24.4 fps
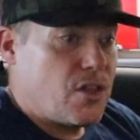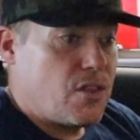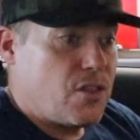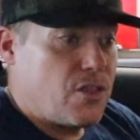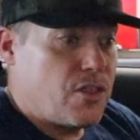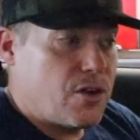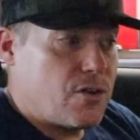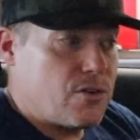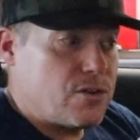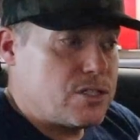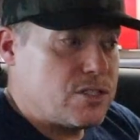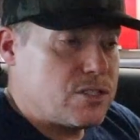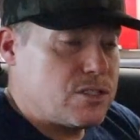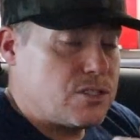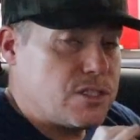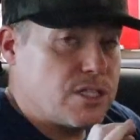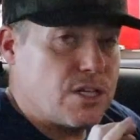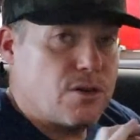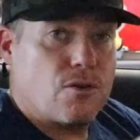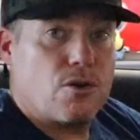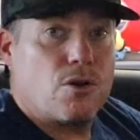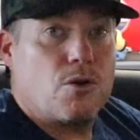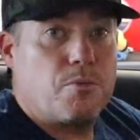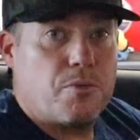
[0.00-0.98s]
there is
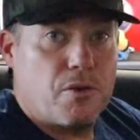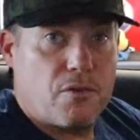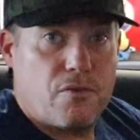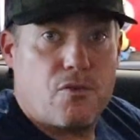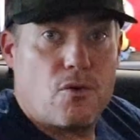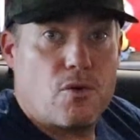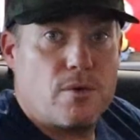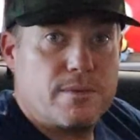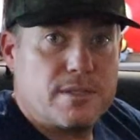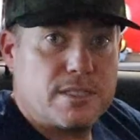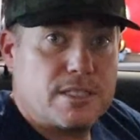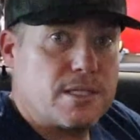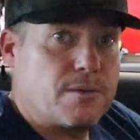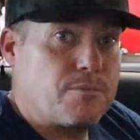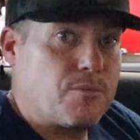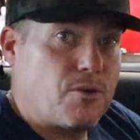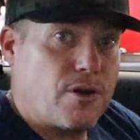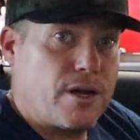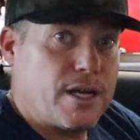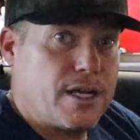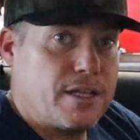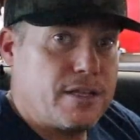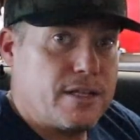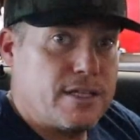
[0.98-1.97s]
0 performance
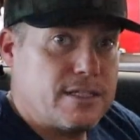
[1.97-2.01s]
upgrade in